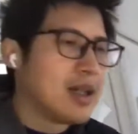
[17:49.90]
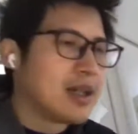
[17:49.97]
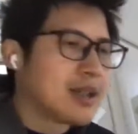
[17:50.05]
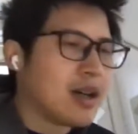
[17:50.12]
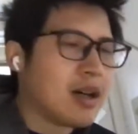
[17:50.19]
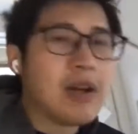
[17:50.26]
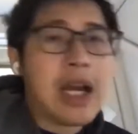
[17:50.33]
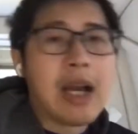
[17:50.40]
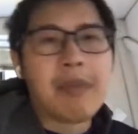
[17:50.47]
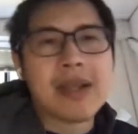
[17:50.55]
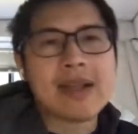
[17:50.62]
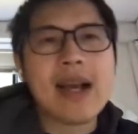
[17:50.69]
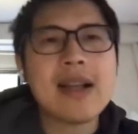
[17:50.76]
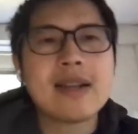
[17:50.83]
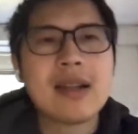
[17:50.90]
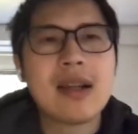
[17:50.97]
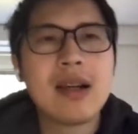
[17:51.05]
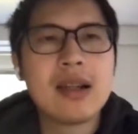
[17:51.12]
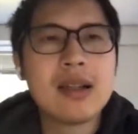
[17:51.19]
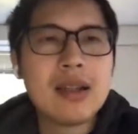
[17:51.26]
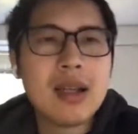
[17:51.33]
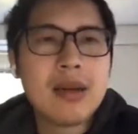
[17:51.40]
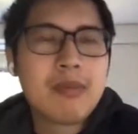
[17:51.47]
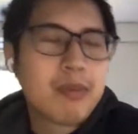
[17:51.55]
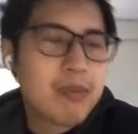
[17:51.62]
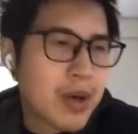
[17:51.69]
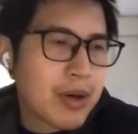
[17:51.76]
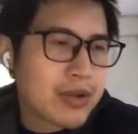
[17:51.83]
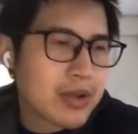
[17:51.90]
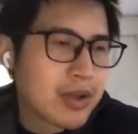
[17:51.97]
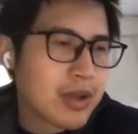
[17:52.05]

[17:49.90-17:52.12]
So besides the both